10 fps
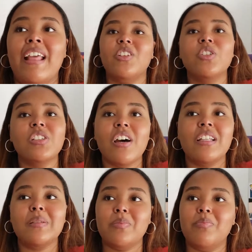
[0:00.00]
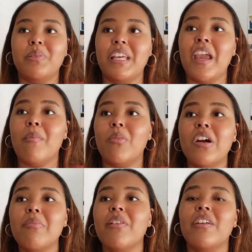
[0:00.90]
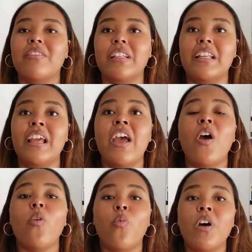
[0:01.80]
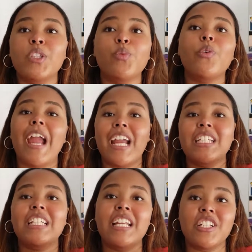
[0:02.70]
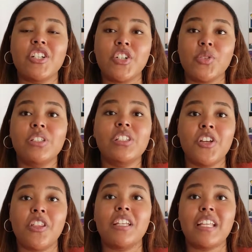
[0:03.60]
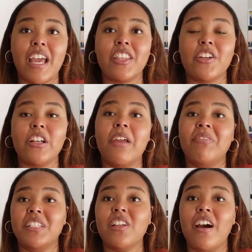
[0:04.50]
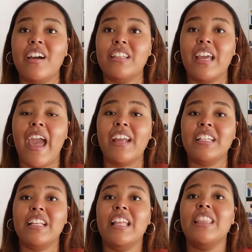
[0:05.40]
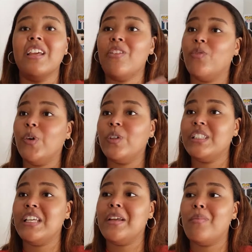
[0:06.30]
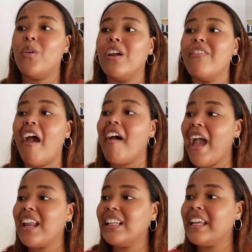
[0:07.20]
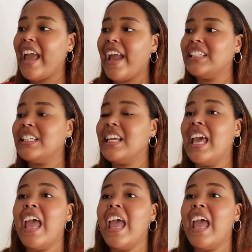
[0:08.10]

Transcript: And those thoughts became more prevalent once we were actually introduced to the Tethered and we saw how they acted, and then we were seeing more of how Adelaide acted,